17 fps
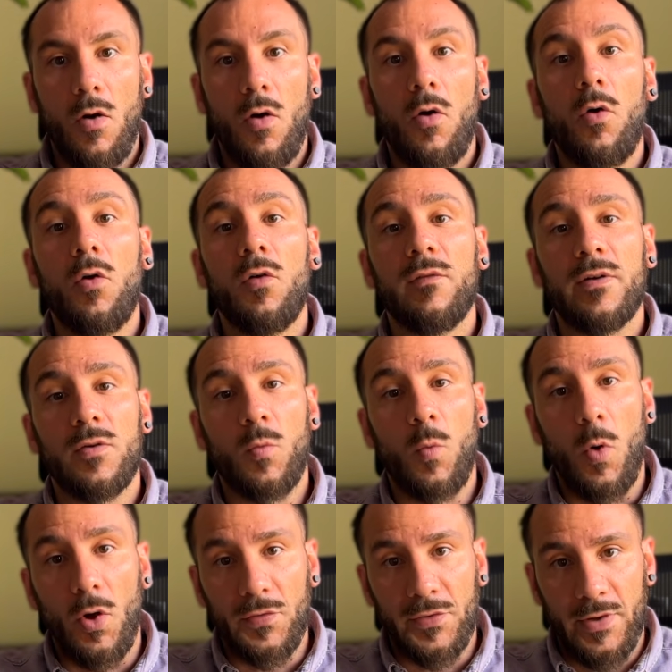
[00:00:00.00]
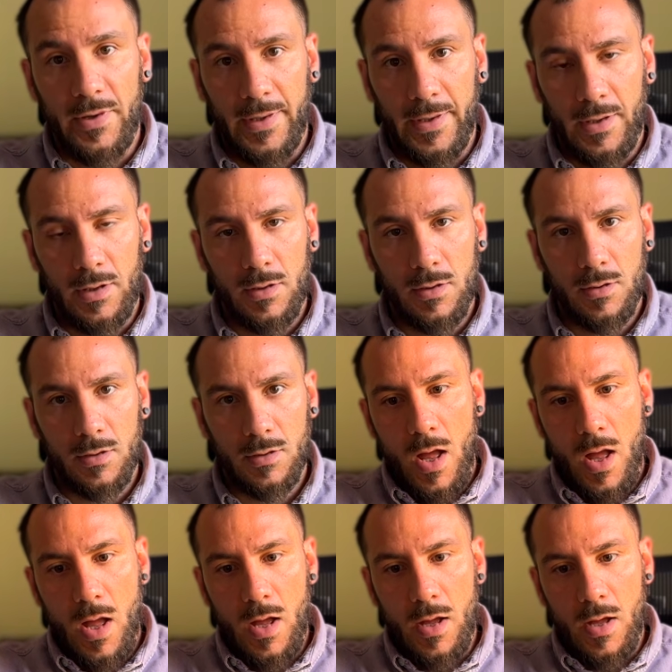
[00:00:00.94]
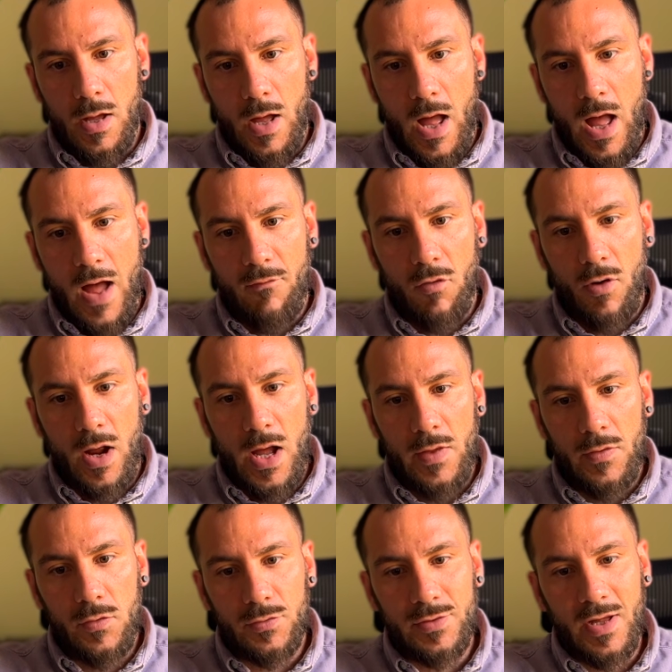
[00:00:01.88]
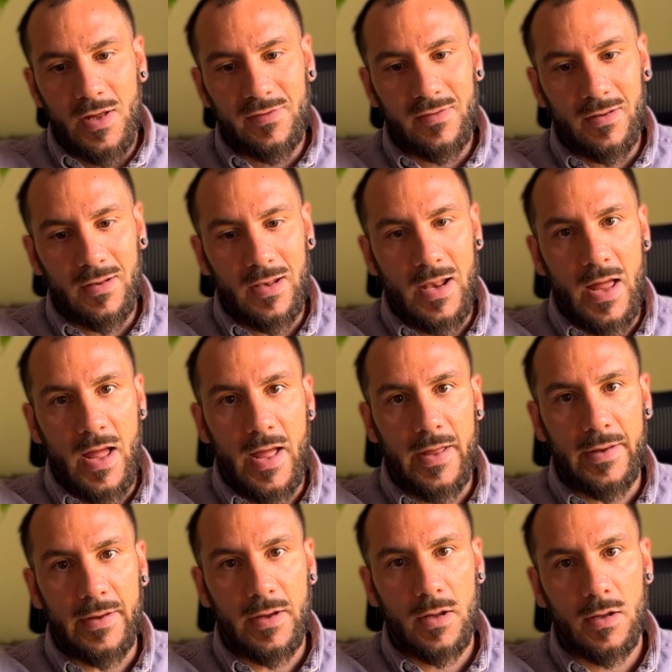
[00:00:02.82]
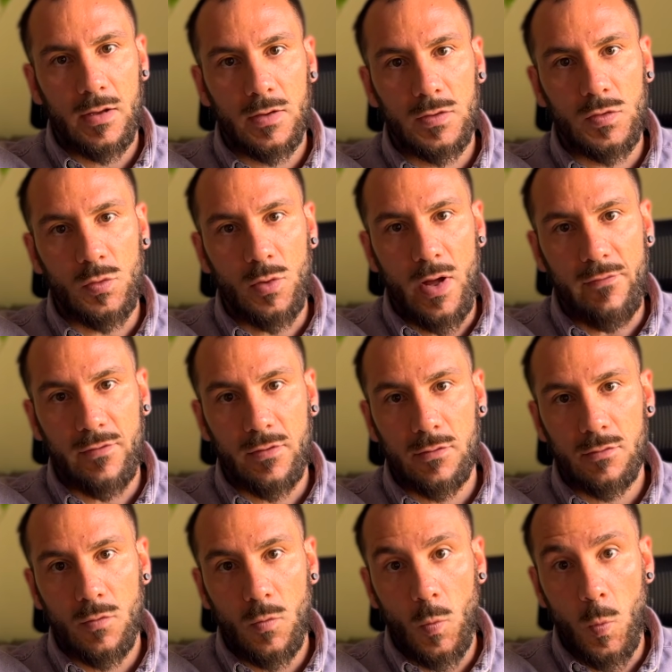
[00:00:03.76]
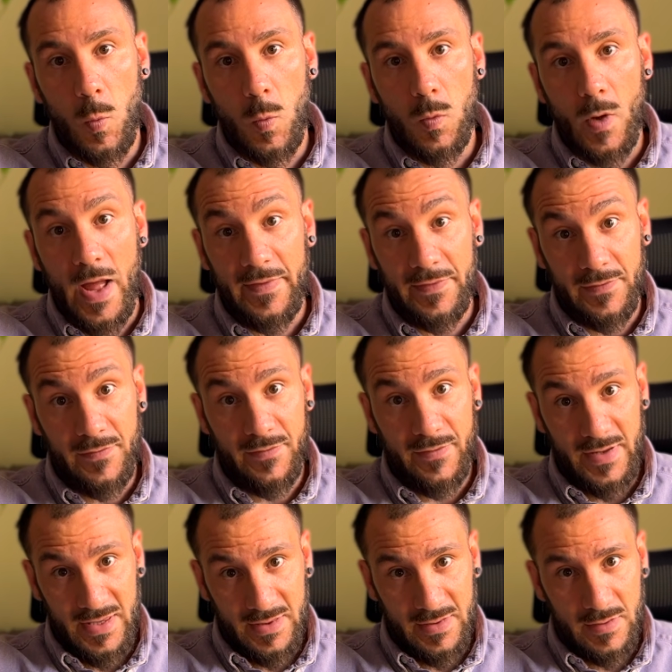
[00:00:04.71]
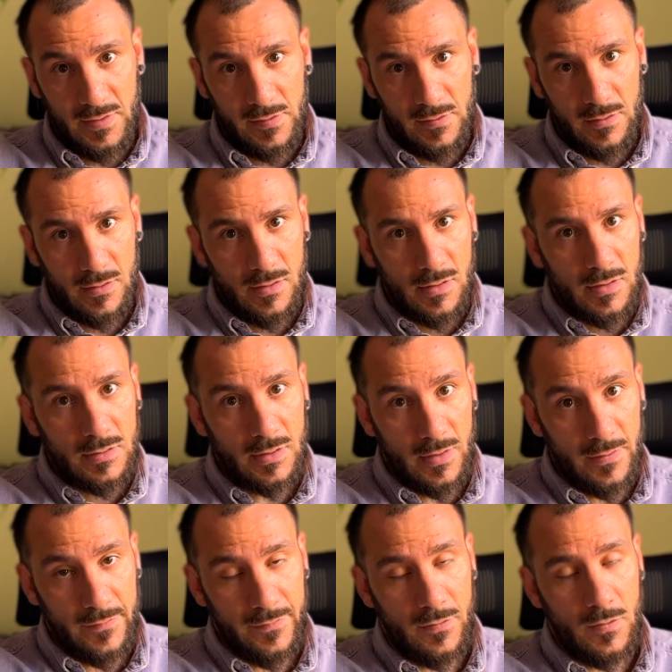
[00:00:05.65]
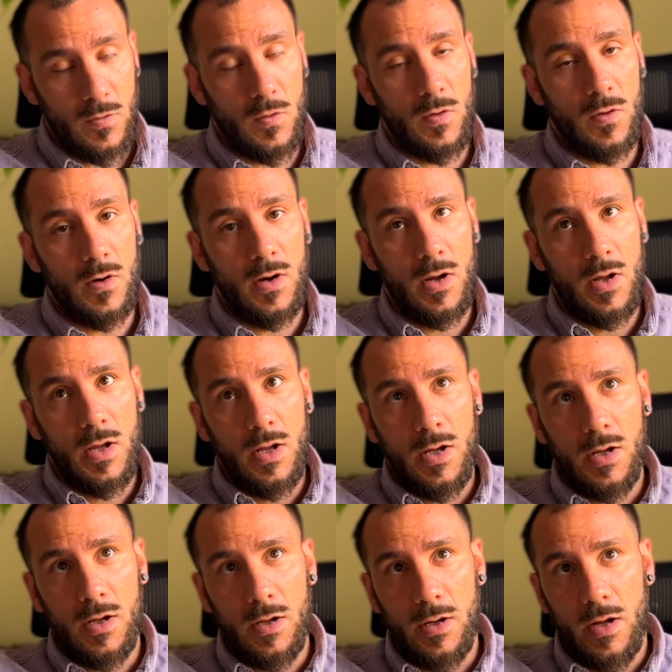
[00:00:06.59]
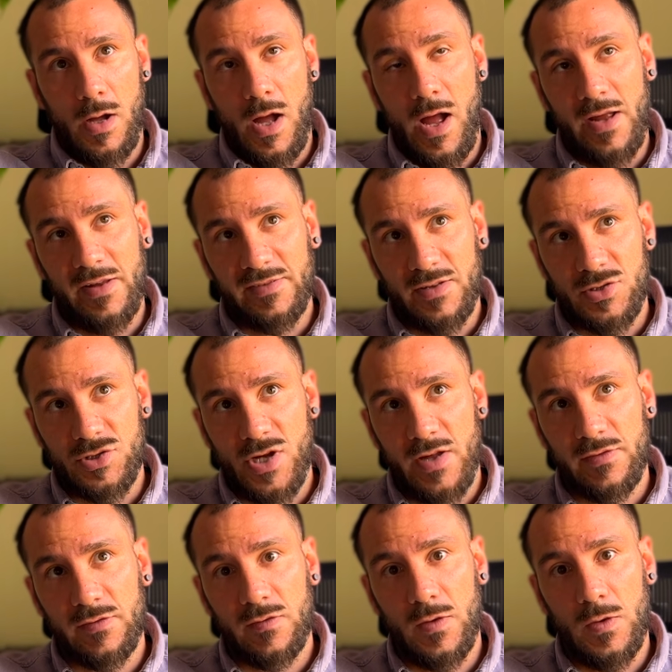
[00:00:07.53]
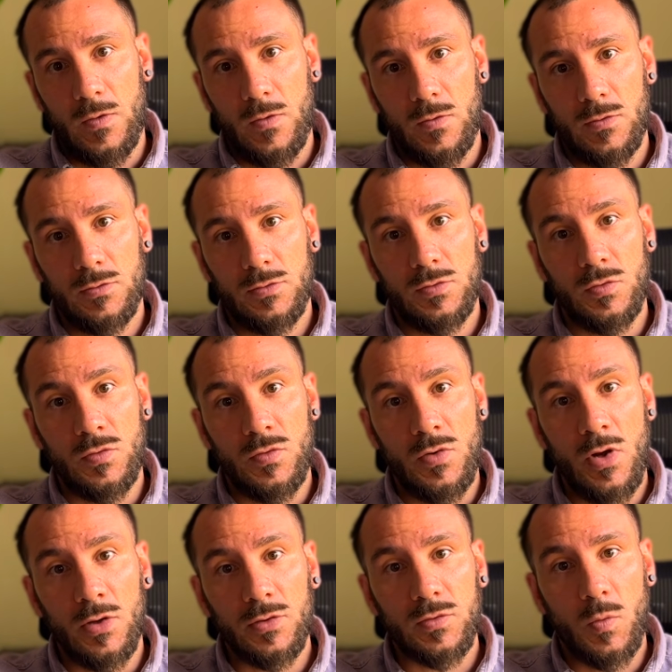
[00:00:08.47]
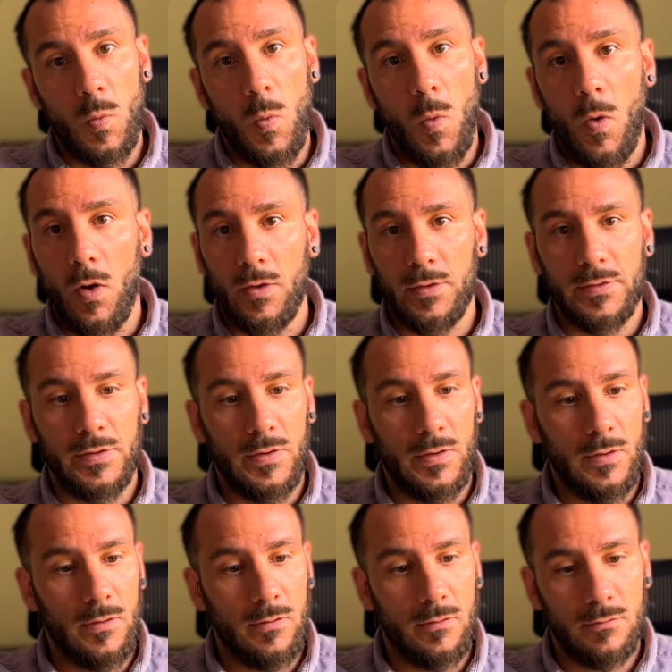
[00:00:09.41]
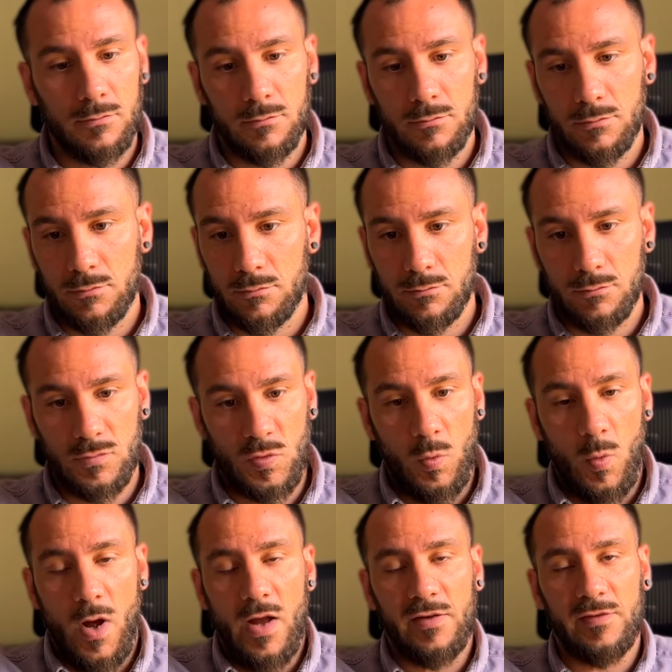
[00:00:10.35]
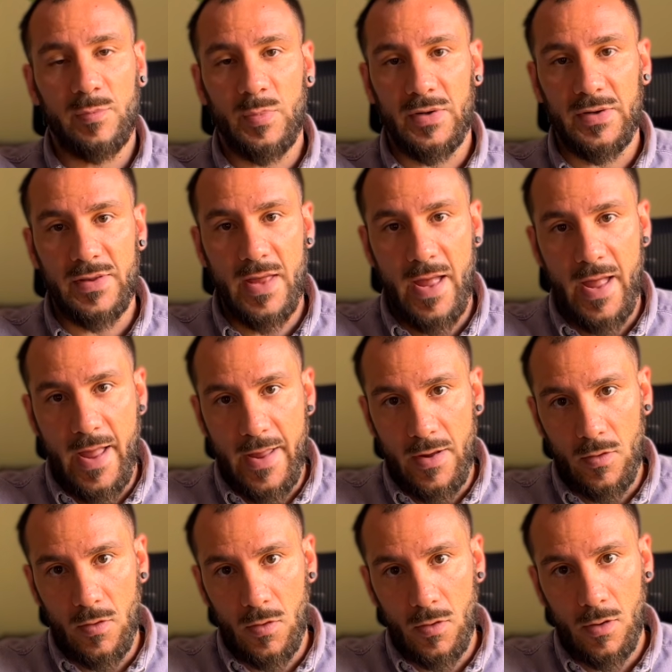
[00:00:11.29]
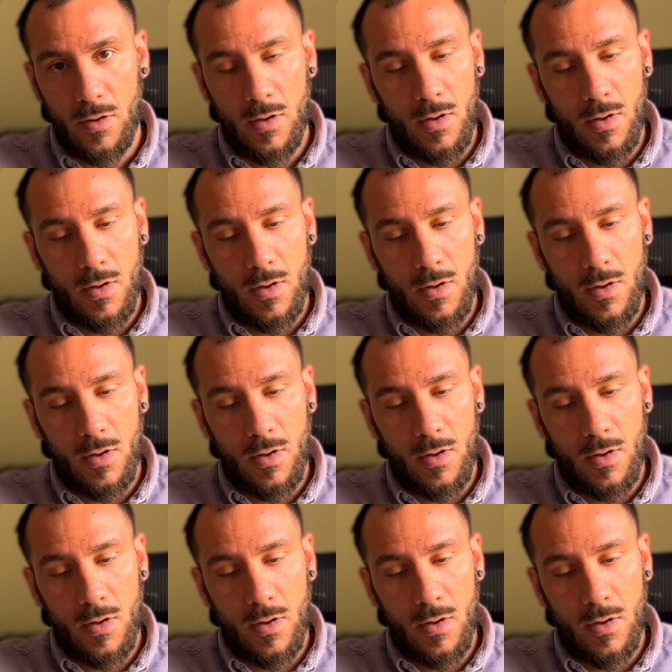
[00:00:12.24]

overwatering. Avocado doesn't like to have wet feet. Therefore, I suggest you to not water twice per day, or